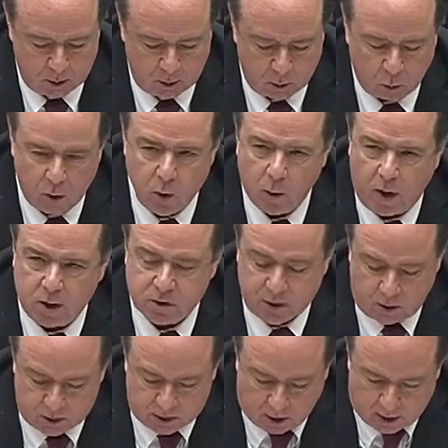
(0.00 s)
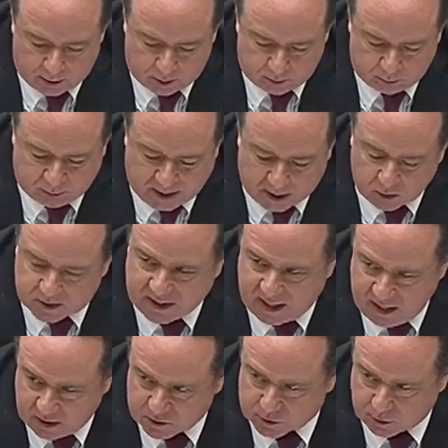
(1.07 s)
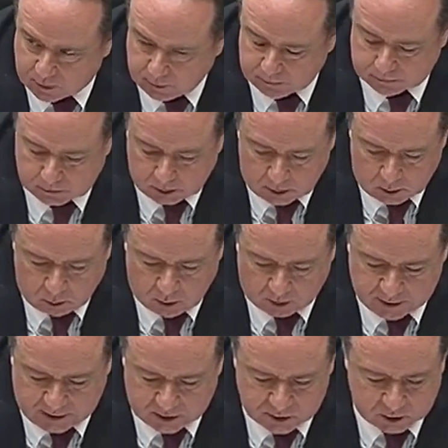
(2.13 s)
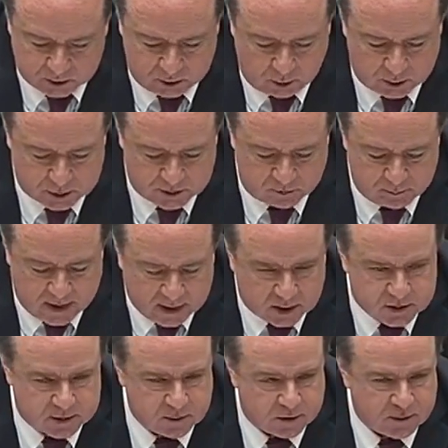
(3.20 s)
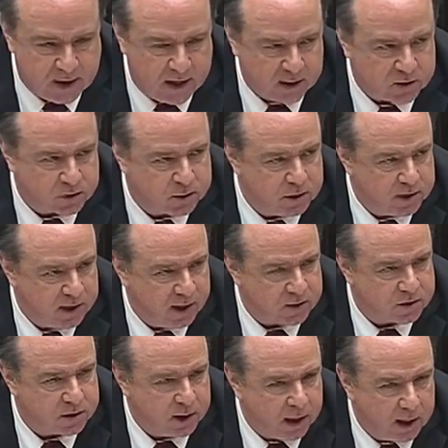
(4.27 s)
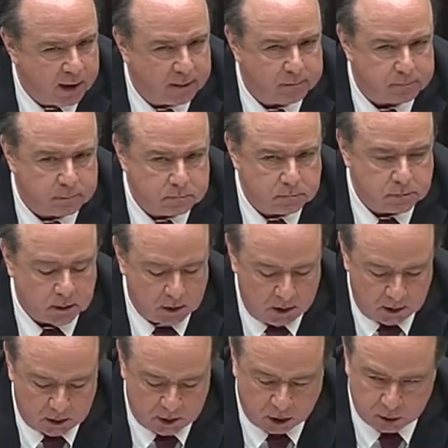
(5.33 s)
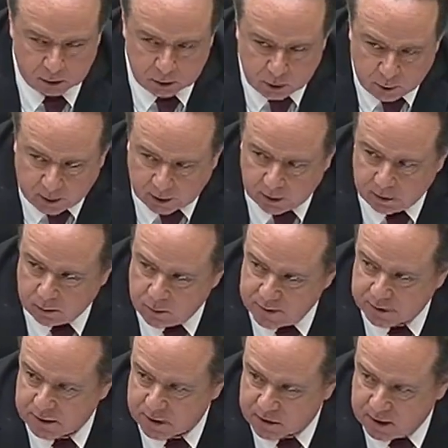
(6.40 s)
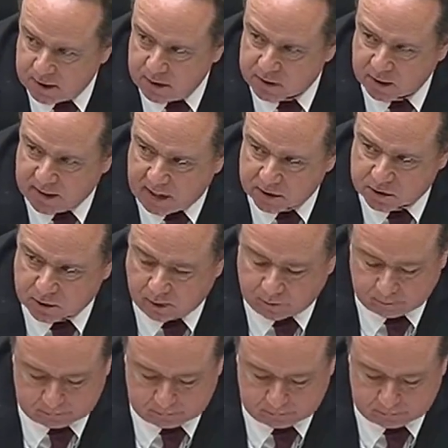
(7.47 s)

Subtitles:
We watched our daughter battle cancer while the institutions of medicine, thanks to the ACA, colluded with a disease against her.